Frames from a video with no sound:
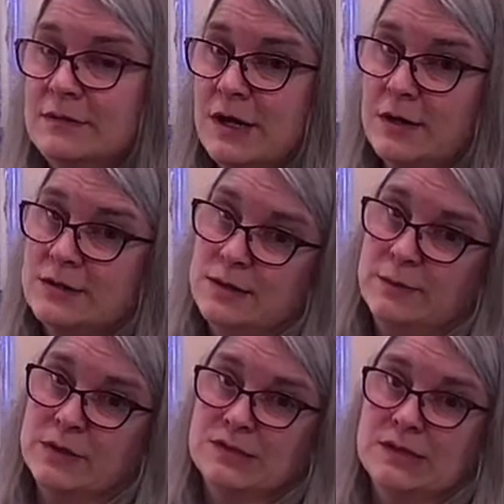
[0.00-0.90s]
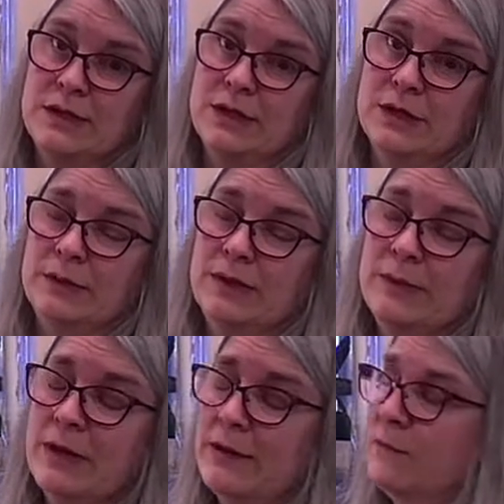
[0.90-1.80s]
talk to the person that you're going to be
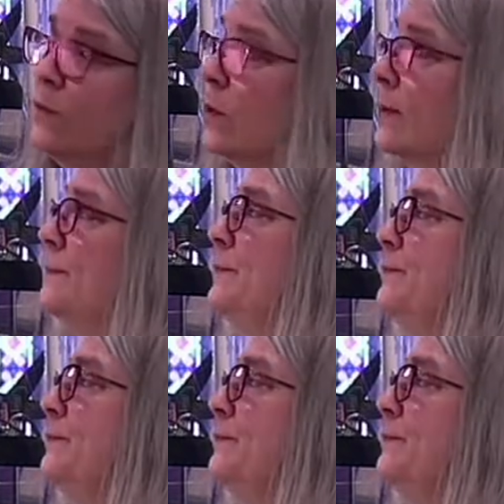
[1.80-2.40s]
playing for.